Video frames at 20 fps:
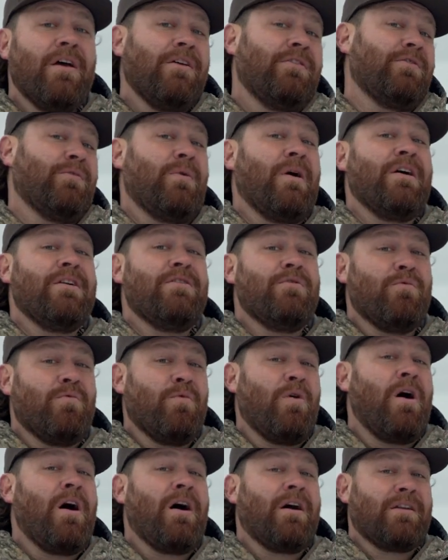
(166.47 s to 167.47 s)
So while you
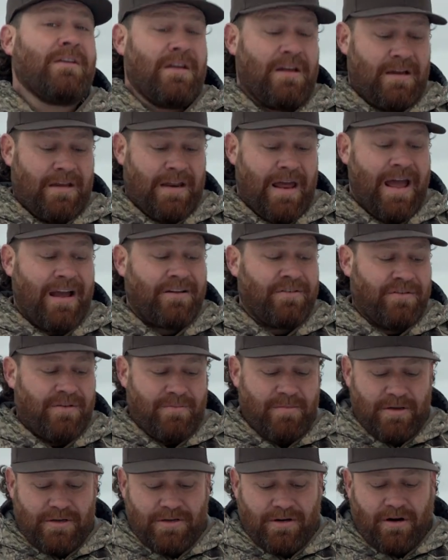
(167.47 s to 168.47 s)
walked, it could actually
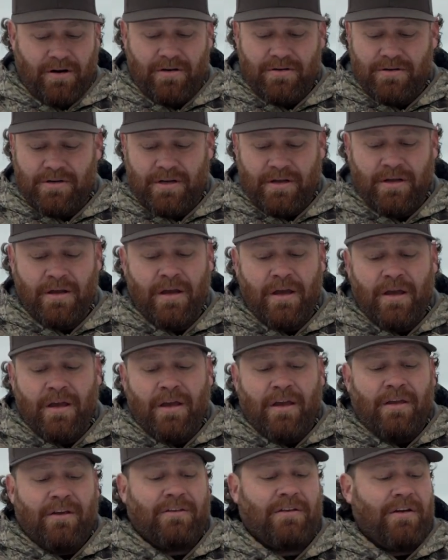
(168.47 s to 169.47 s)
be charging
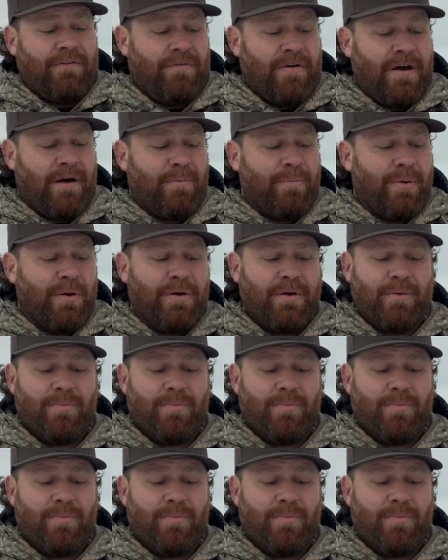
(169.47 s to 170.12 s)
stuff up.